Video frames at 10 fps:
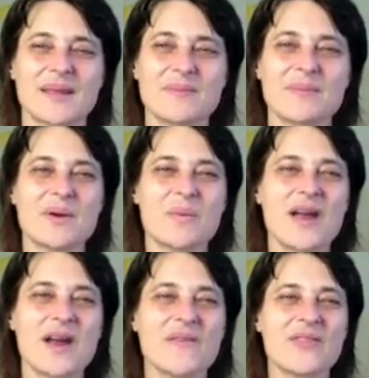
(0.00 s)
Be
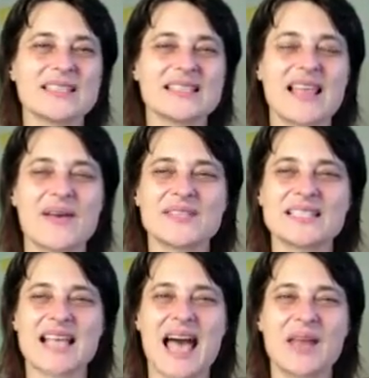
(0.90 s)
aware of this left
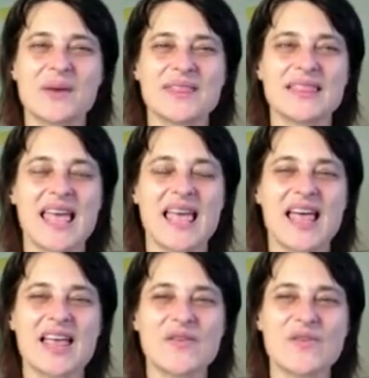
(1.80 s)
side with the
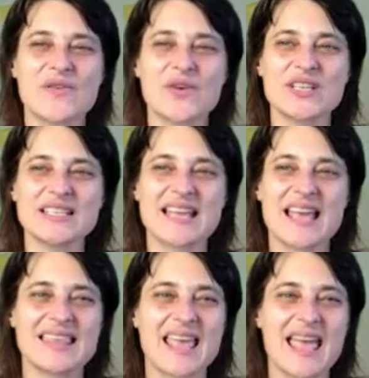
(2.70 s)
foot
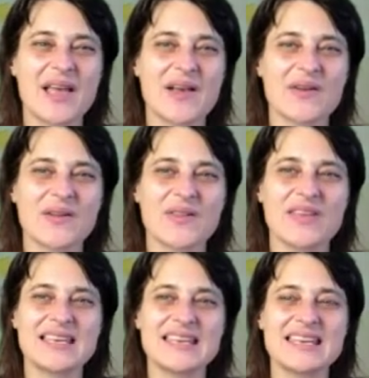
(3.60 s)
and the ankle, the
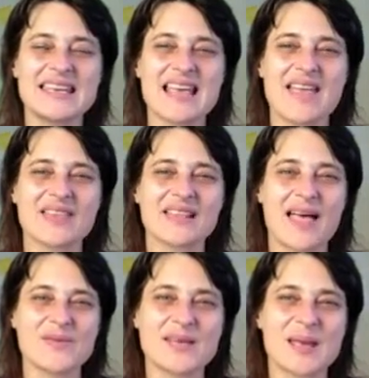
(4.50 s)
knee and the
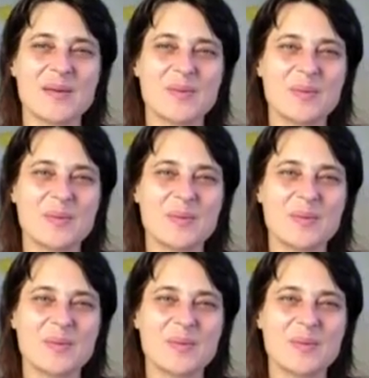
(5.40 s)
left hip.